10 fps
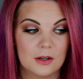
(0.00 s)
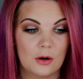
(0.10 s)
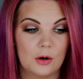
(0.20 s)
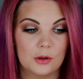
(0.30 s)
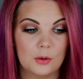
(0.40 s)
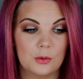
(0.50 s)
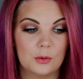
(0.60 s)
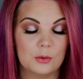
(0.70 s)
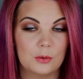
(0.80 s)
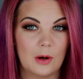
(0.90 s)

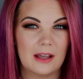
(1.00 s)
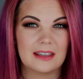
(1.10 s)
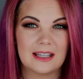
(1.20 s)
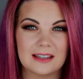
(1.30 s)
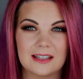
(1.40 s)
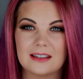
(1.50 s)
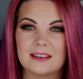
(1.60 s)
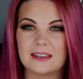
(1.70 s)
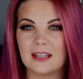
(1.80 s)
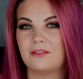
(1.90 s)
Although I think that
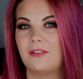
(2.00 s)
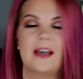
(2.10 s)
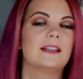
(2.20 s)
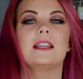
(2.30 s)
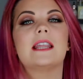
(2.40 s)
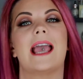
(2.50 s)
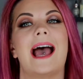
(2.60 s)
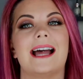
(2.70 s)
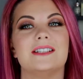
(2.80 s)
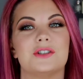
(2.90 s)
the fact that they
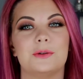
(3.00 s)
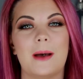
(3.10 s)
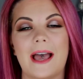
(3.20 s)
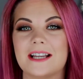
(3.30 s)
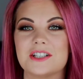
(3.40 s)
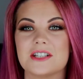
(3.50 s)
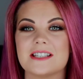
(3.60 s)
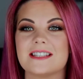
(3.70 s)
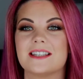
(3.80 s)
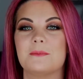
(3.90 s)
handle
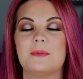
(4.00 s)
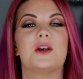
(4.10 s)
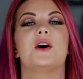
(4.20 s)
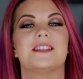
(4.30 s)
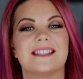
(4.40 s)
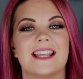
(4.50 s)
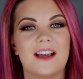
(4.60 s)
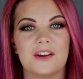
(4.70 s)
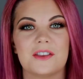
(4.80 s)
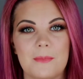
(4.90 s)
packages because they
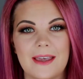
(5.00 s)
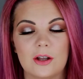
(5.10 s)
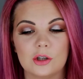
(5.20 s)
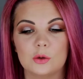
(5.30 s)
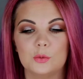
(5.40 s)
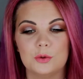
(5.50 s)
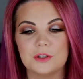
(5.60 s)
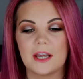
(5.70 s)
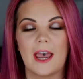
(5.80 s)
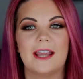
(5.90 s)
are the mail
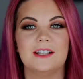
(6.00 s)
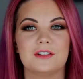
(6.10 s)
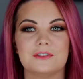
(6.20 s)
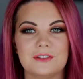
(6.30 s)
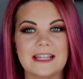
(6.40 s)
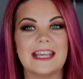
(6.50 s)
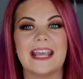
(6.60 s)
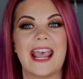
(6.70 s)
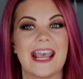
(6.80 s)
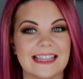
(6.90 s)
would kind of
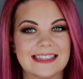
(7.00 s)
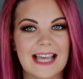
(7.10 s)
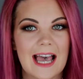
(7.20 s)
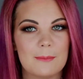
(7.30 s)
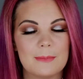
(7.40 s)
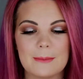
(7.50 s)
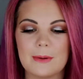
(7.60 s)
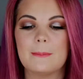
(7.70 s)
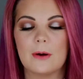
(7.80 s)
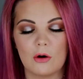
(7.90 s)
negate that
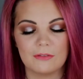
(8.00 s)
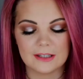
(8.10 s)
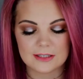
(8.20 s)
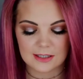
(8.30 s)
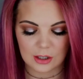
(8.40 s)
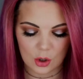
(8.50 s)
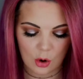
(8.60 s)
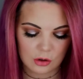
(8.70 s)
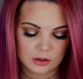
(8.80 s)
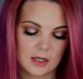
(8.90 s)
maybe, but obviously
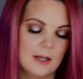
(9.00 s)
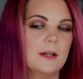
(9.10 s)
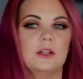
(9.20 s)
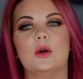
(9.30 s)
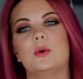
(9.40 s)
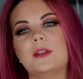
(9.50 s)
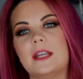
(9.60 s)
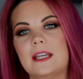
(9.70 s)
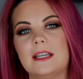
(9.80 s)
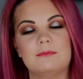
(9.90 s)
not. No,
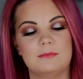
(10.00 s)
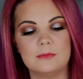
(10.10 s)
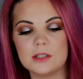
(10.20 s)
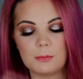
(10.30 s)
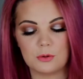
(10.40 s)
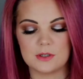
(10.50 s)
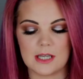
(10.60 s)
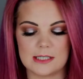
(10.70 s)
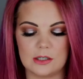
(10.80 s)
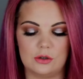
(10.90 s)
they, to
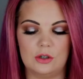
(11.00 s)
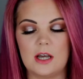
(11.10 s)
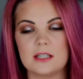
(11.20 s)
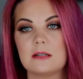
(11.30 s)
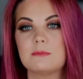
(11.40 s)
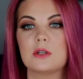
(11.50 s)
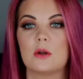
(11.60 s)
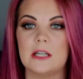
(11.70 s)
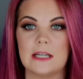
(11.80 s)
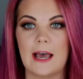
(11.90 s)
process it through customs,
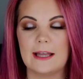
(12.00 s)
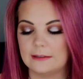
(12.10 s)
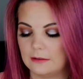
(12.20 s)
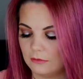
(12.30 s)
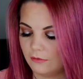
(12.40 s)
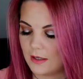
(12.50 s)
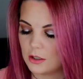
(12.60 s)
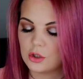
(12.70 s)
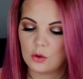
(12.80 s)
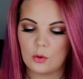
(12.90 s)
need a handling fee.
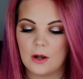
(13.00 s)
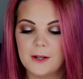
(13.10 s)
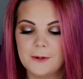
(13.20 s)
So